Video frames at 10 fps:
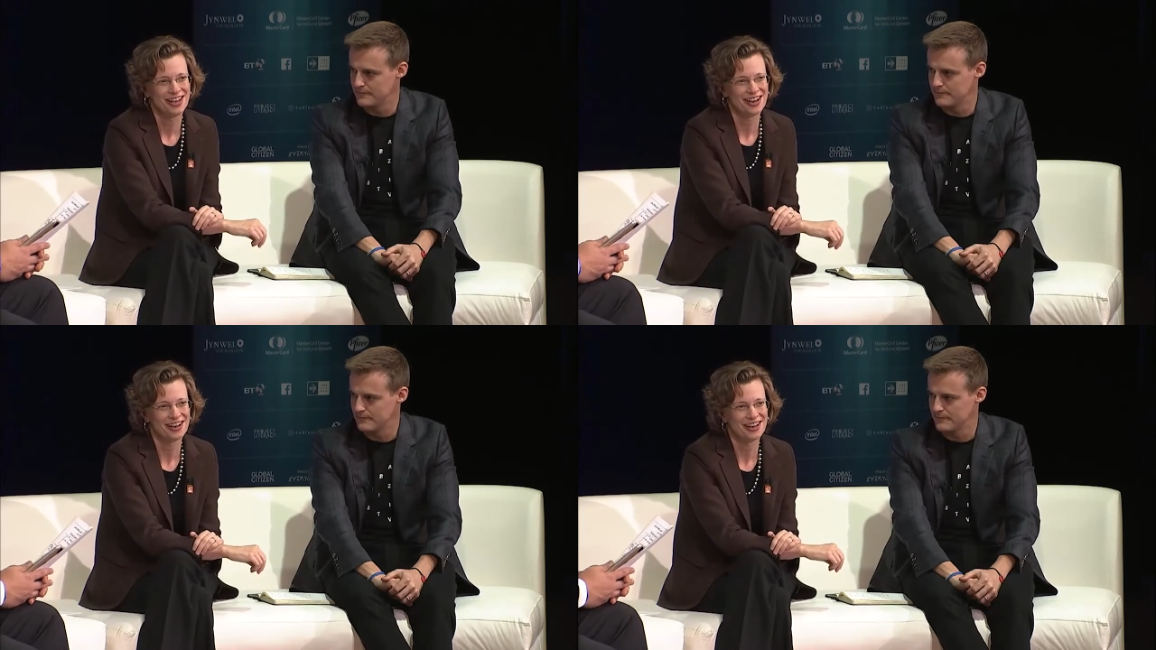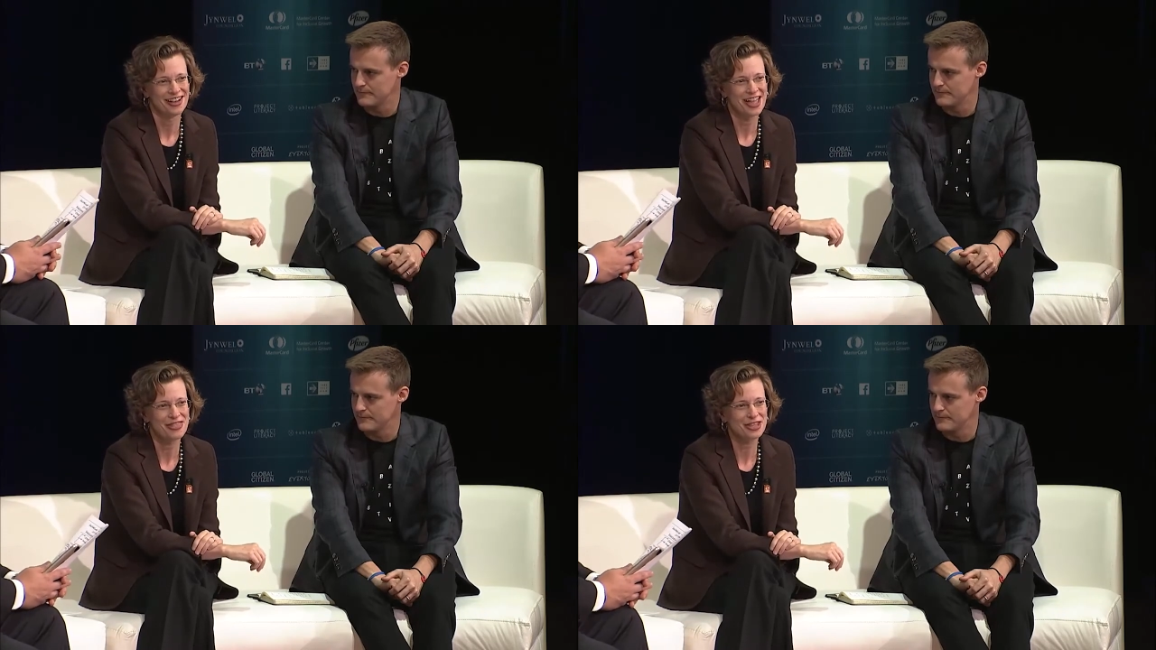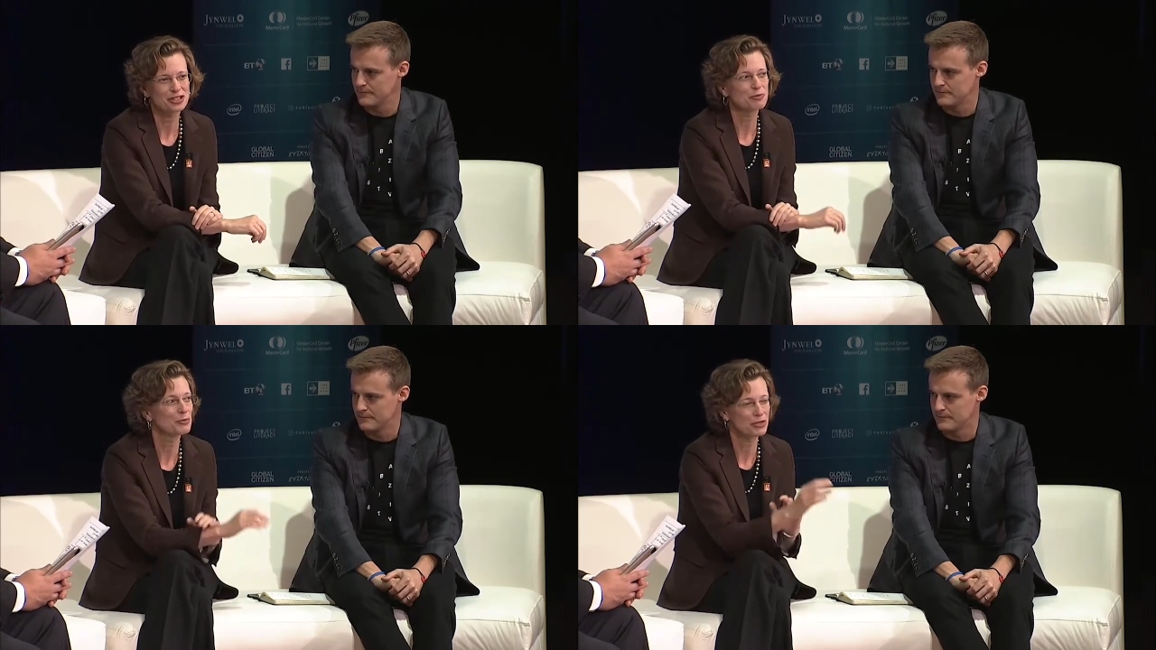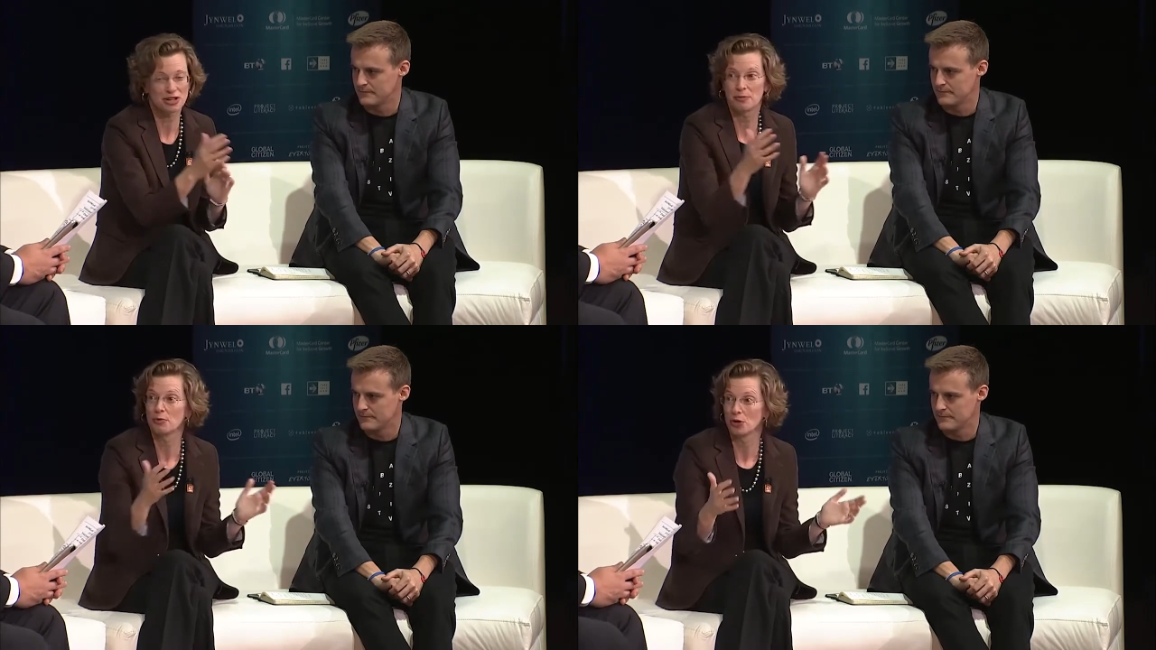Speaker 1: Uh, and these are people that
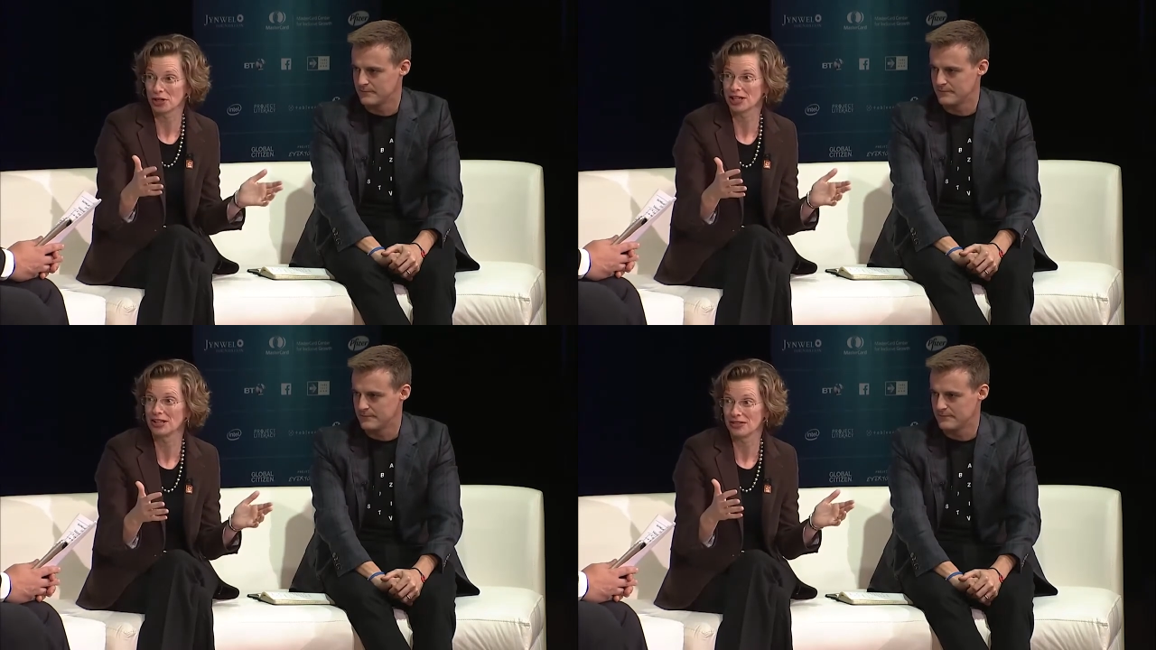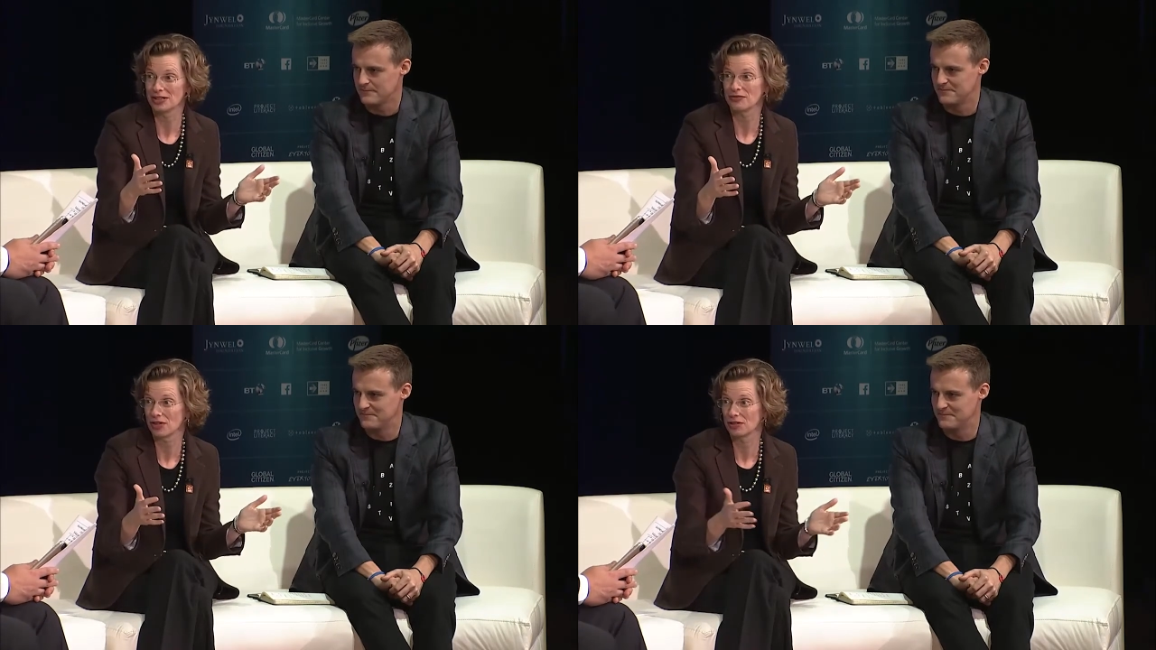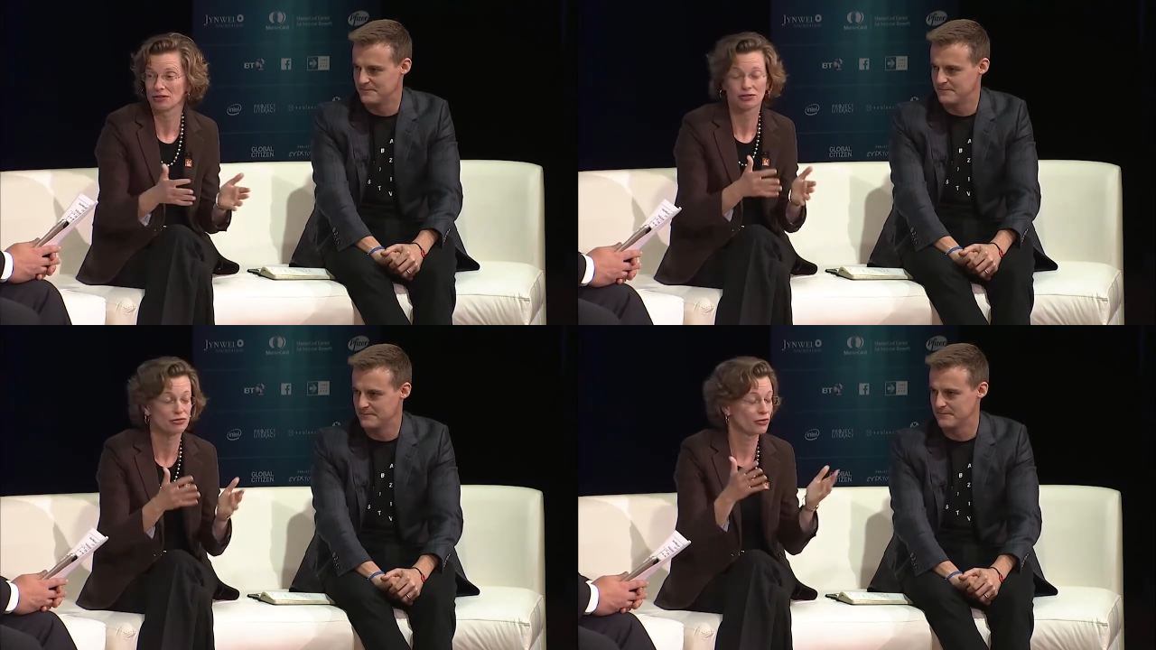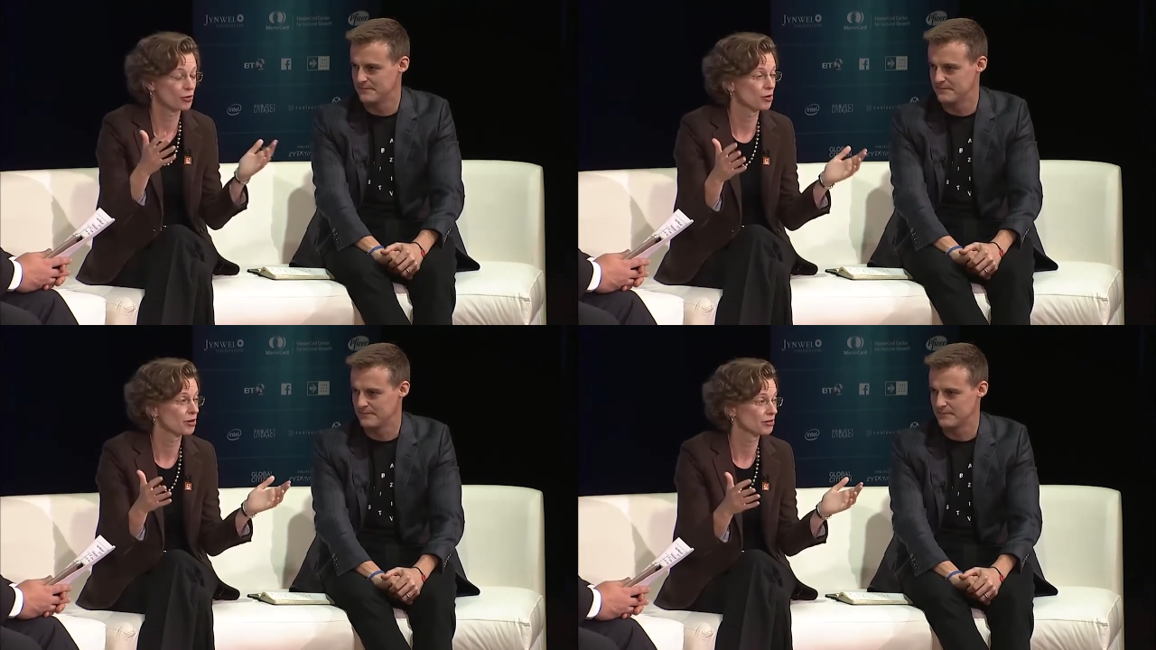have been working in this field
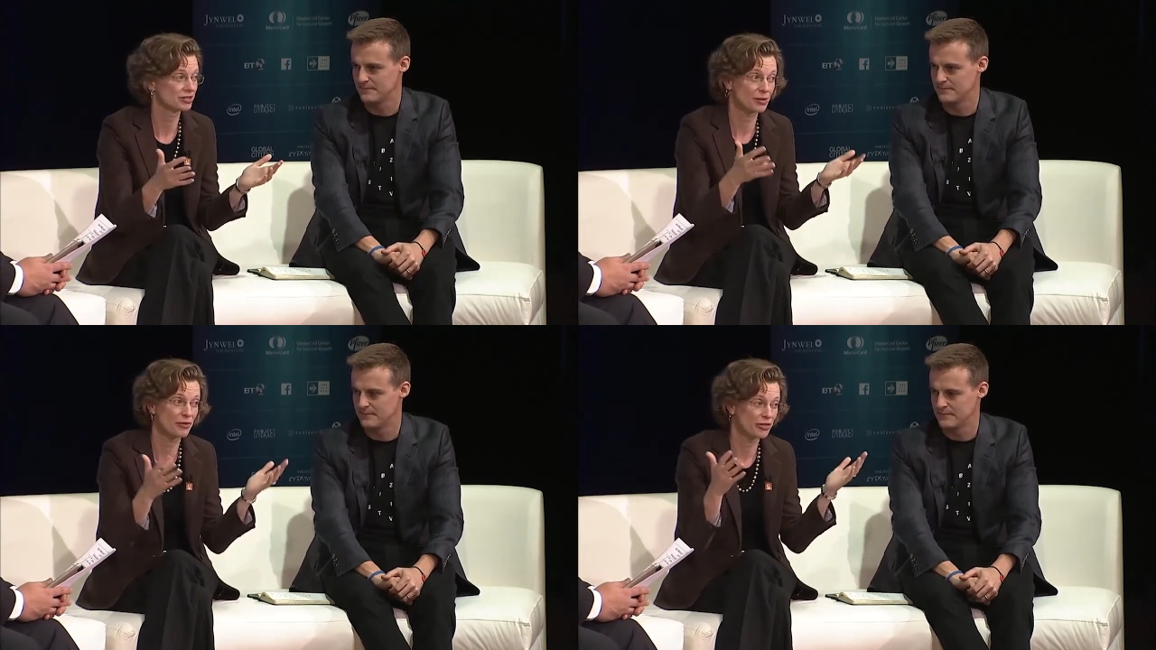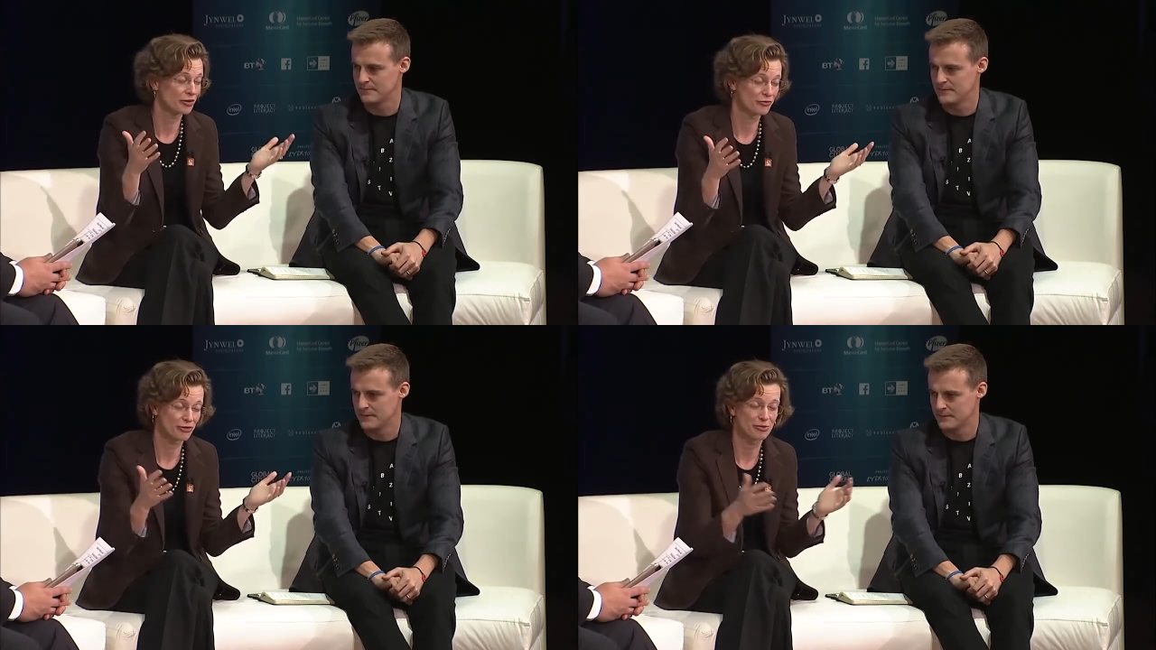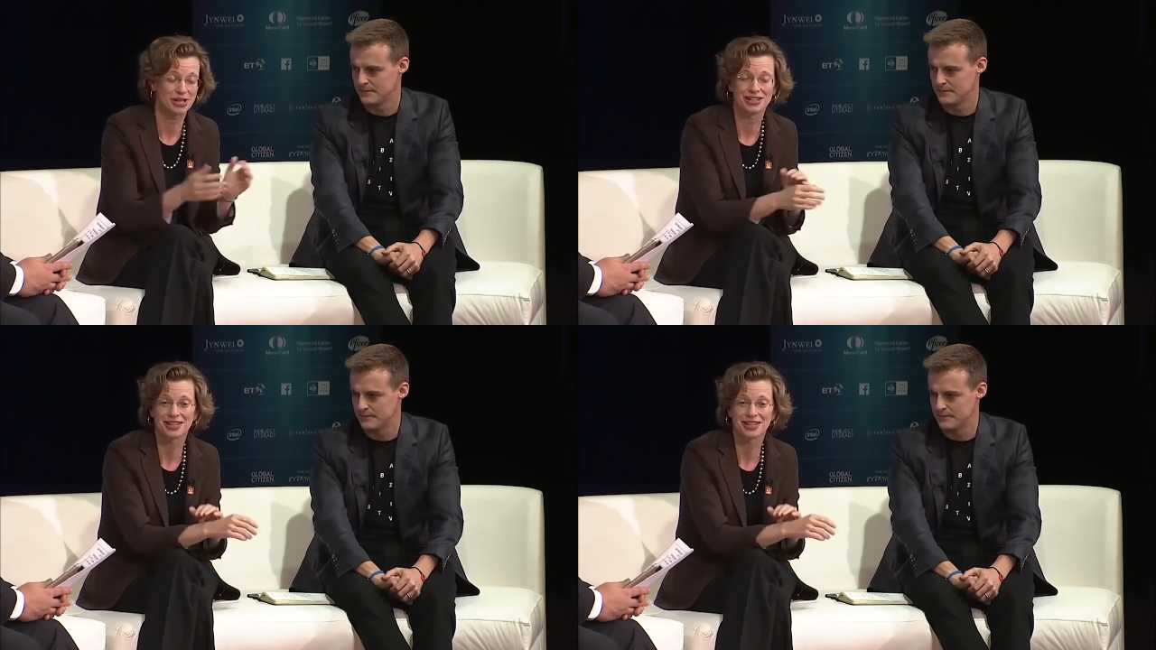for some of them for many